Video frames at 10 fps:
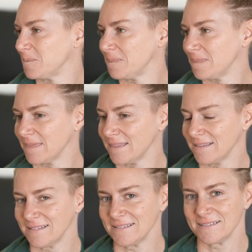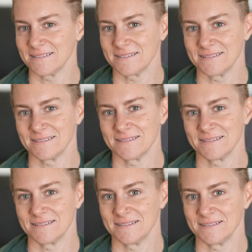
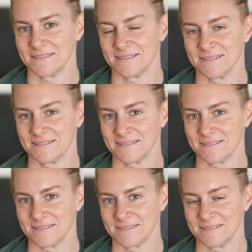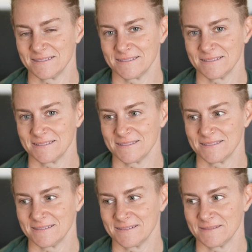
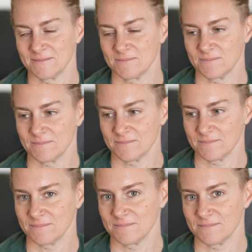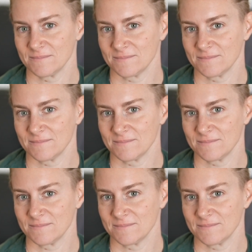[no speech]